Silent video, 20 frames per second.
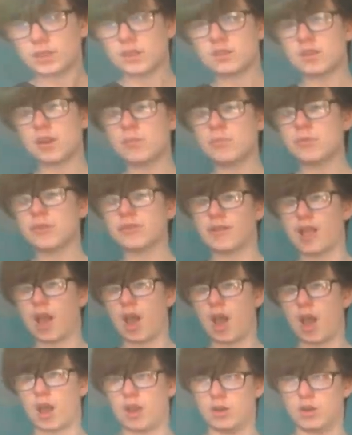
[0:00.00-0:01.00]
In terms of
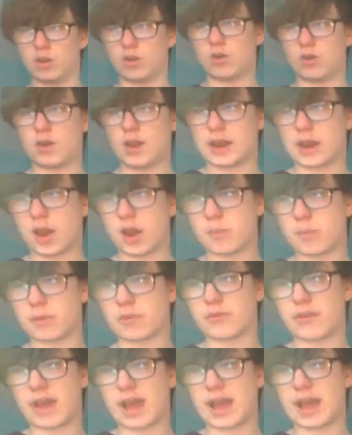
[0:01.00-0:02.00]
law and home
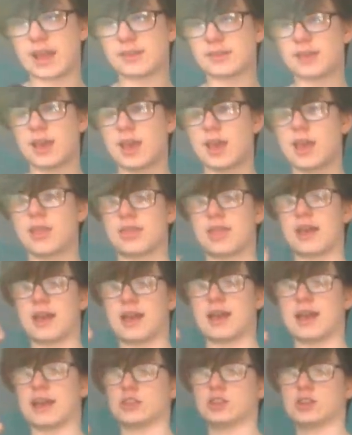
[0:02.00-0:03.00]
affairs,
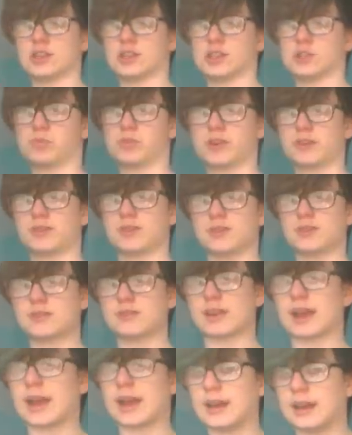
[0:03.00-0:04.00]
they're in charge of
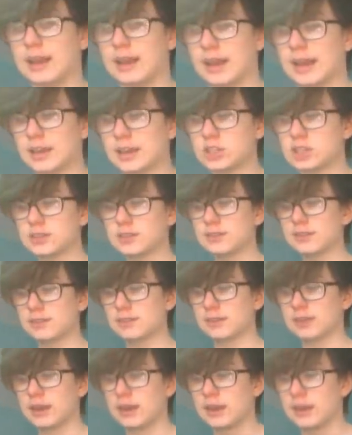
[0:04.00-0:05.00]
prisons and elections.
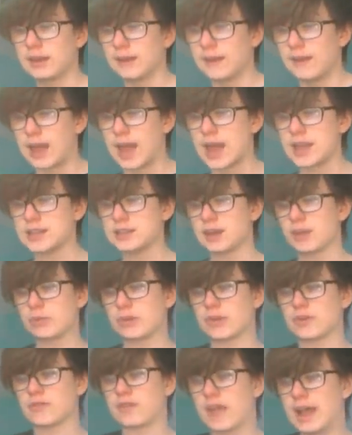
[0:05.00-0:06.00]
In
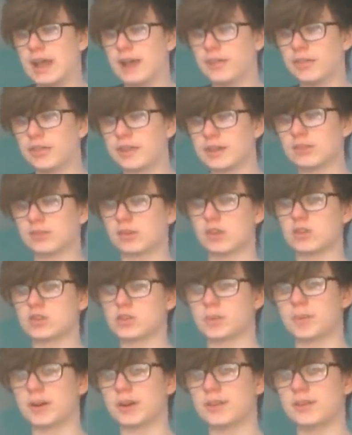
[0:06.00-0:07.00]
terms of health and
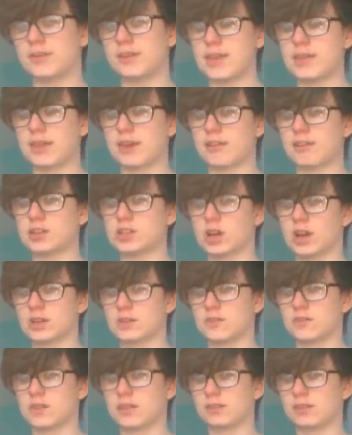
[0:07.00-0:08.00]
social policy, they're in charge
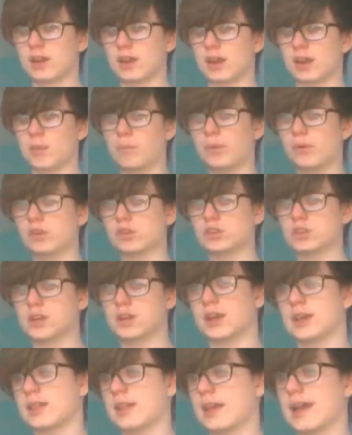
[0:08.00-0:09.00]
of things like
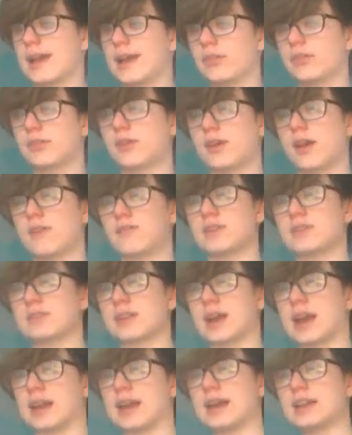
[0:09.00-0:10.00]
abortion and the health service
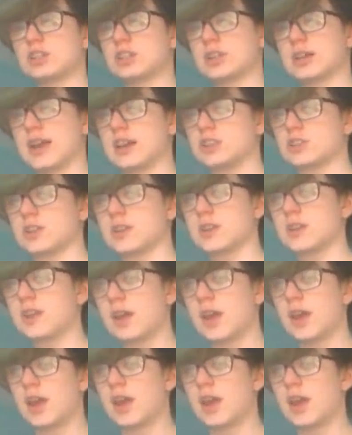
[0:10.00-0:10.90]
and education.